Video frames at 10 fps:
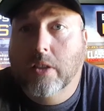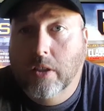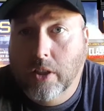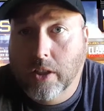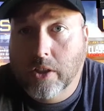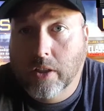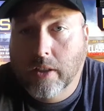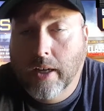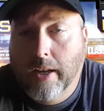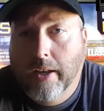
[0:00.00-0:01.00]
edition
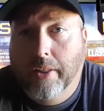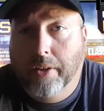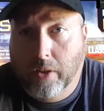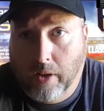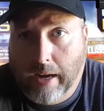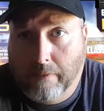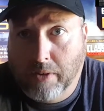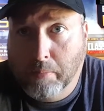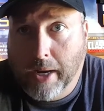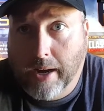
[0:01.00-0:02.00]
that you have to
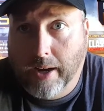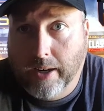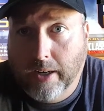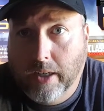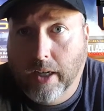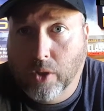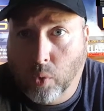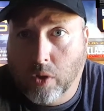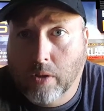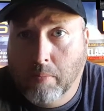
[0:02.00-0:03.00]
buy in
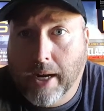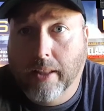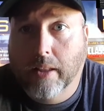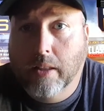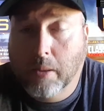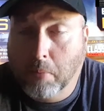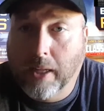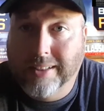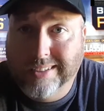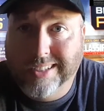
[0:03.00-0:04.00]
order to buy to
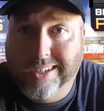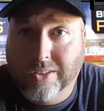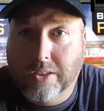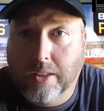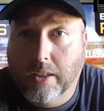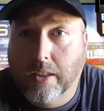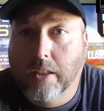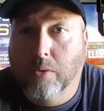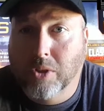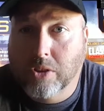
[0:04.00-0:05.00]
play the DLC,
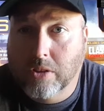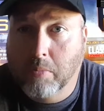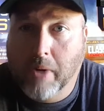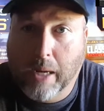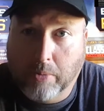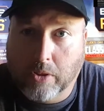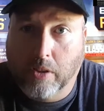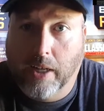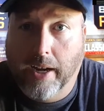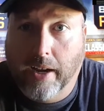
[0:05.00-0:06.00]
which is the maps they're going
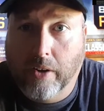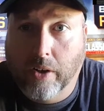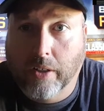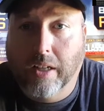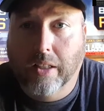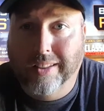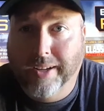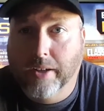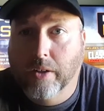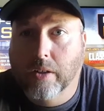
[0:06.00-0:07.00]
to add on
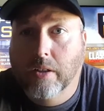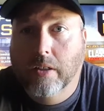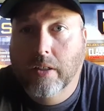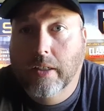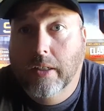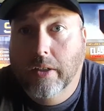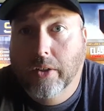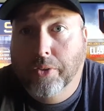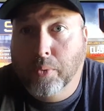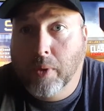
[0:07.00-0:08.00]
later
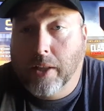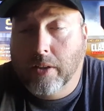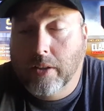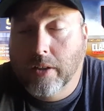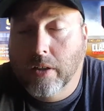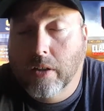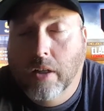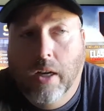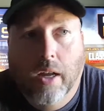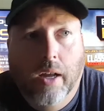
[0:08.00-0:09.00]
throughout the year.
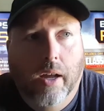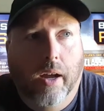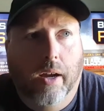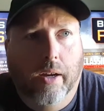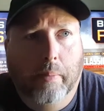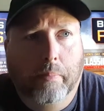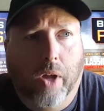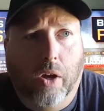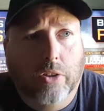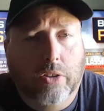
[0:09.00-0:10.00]
Um,
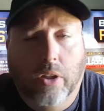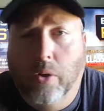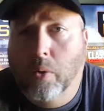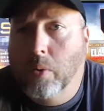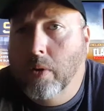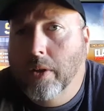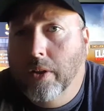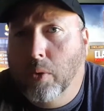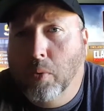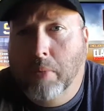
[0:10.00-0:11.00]
also,
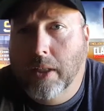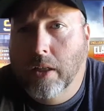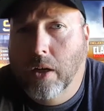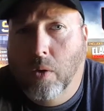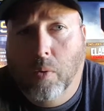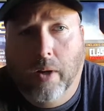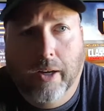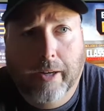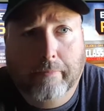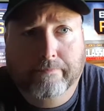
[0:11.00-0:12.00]
there will be no
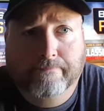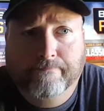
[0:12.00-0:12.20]
um,